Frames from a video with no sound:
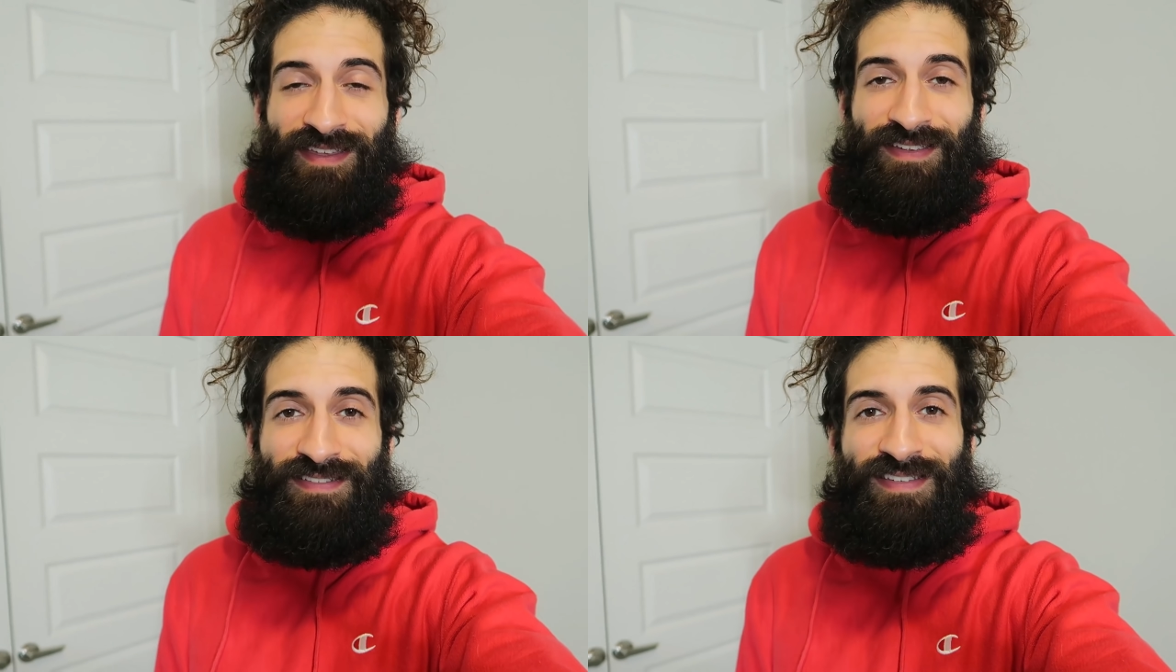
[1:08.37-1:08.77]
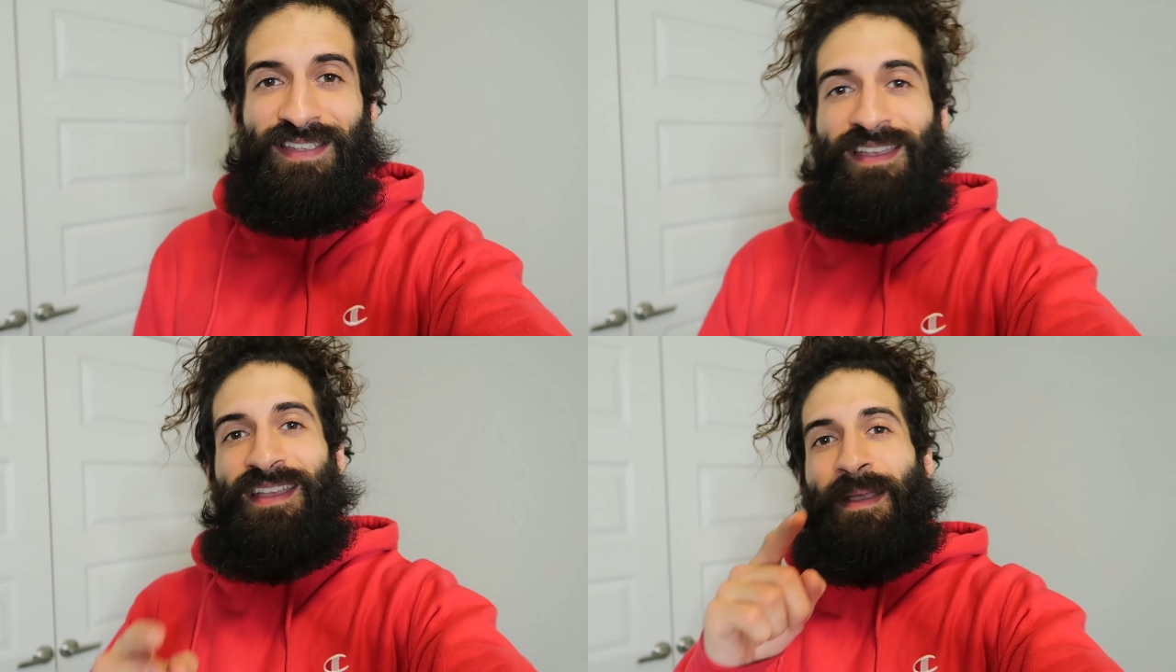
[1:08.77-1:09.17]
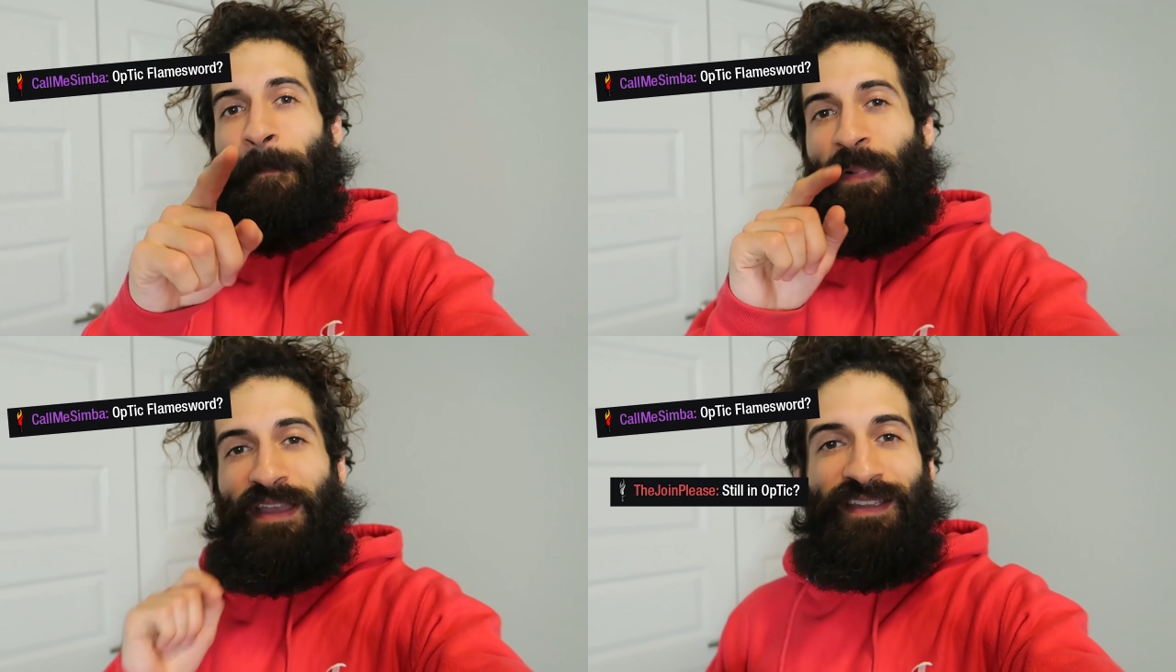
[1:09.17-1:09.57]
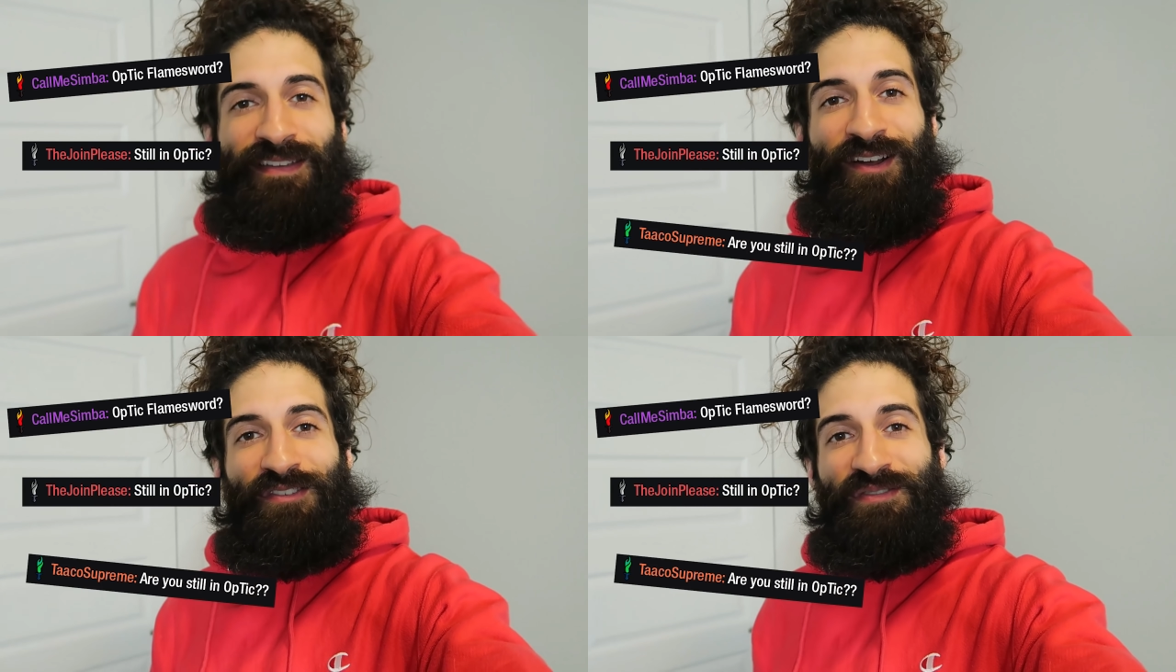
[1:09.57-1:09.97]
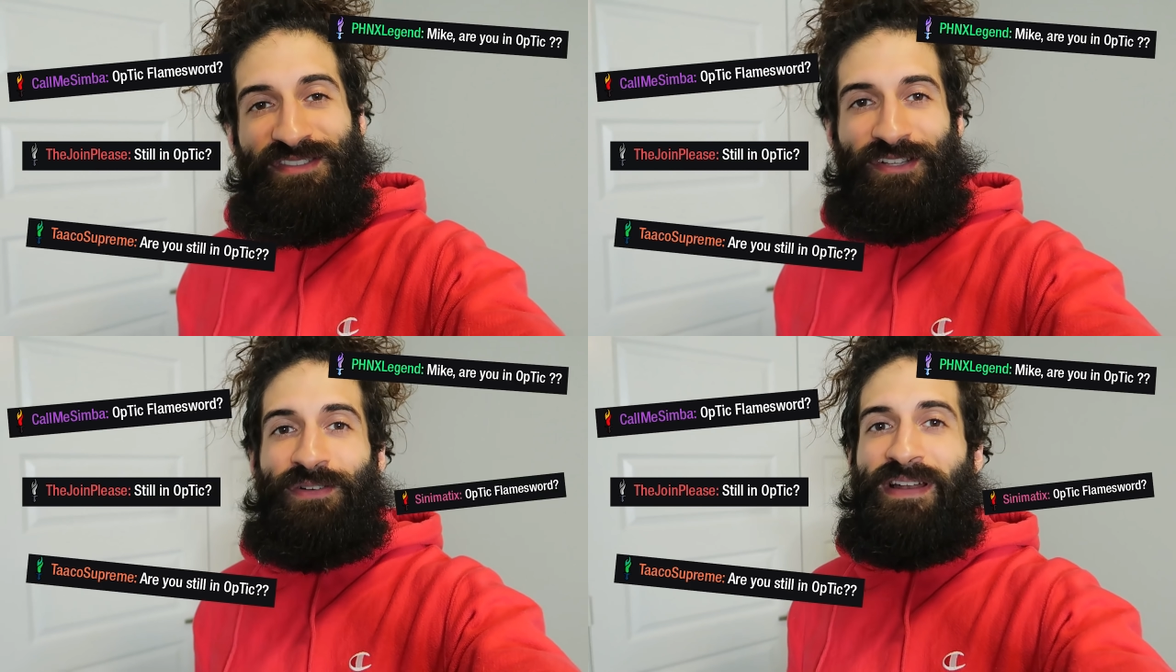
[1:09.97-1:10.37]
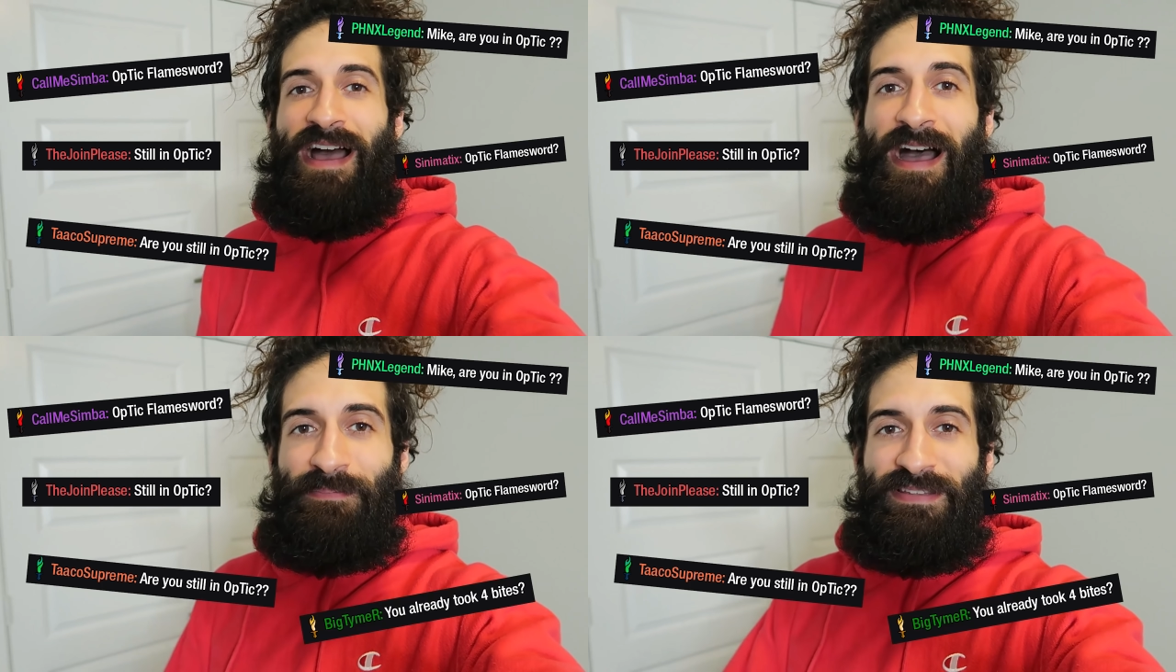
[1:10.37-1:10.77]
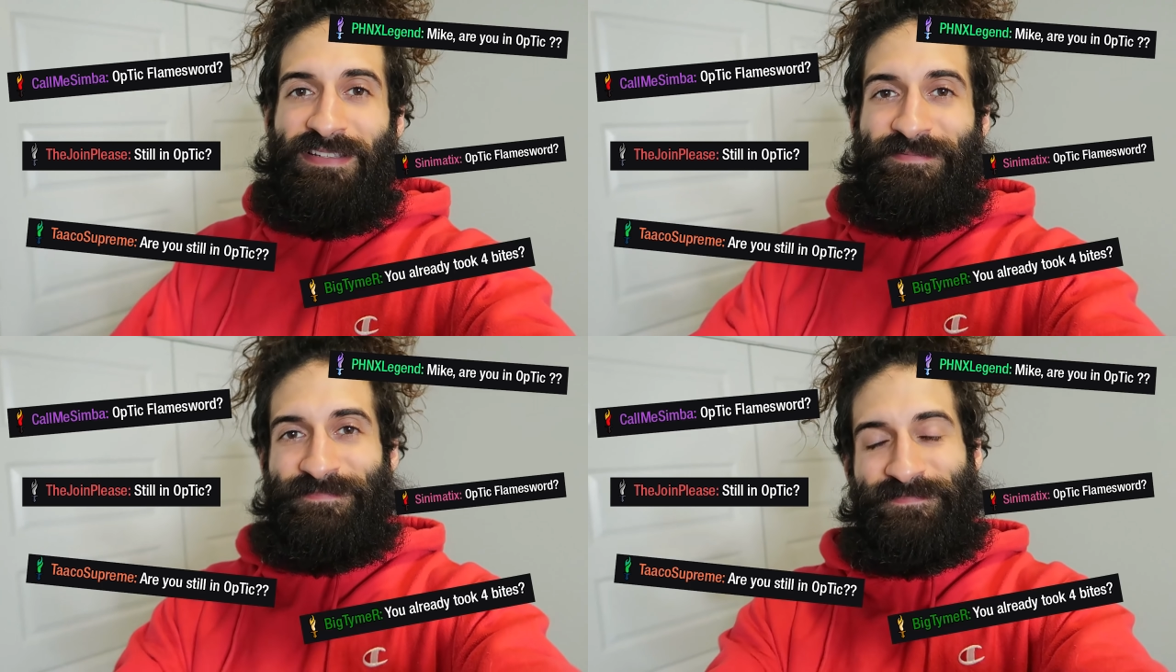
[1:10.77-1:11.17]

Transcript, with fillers: is, Mike, are you still an optic?